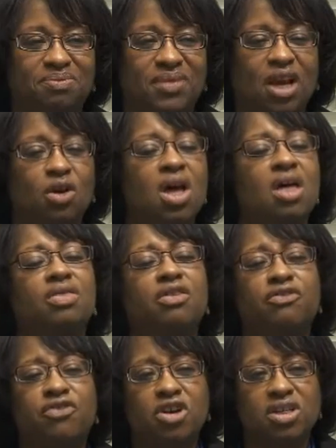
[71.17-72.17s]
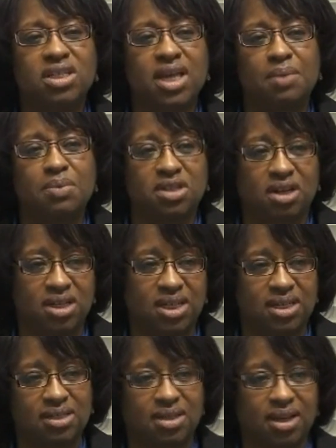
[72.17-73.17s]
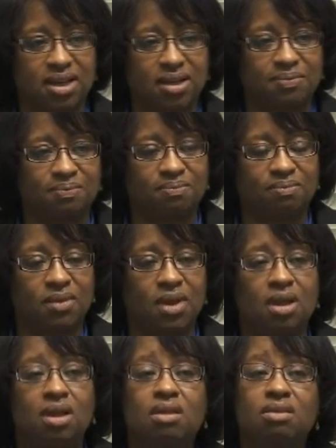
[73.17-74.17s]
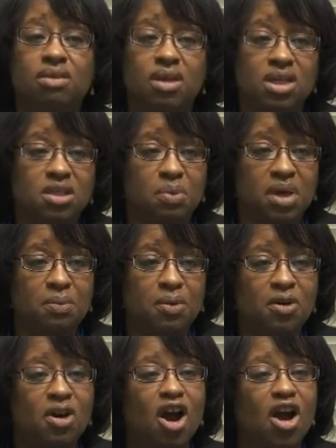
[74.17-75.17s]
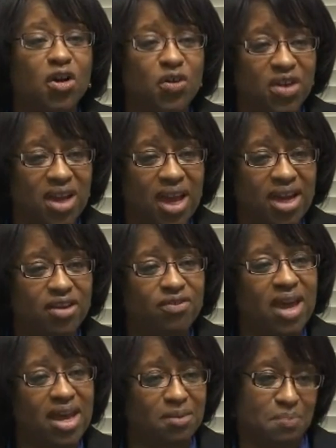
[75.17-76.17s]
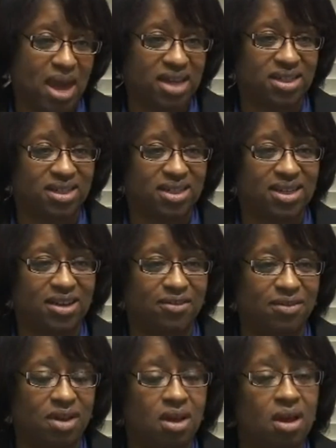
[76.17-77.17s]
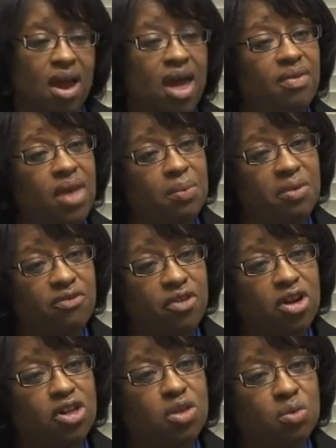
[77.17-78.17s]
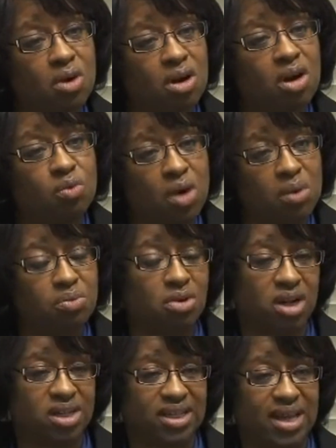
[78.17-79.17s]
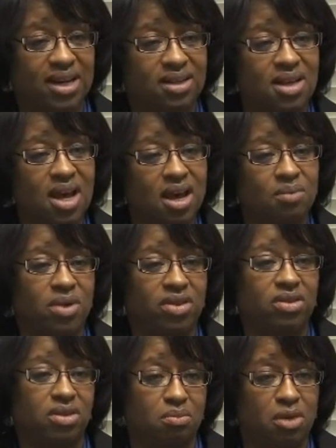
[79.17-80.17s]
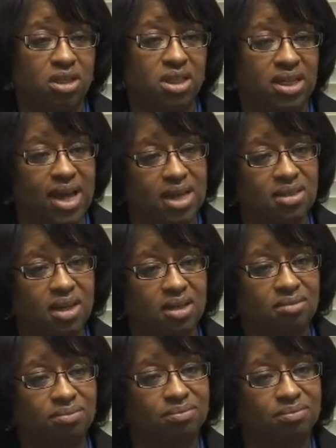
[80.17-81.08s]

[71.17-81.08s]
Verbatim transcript: Now, the first type is artistic. These people are creative and imaginative, and they prefer to work on one project at a time rather than multitasking.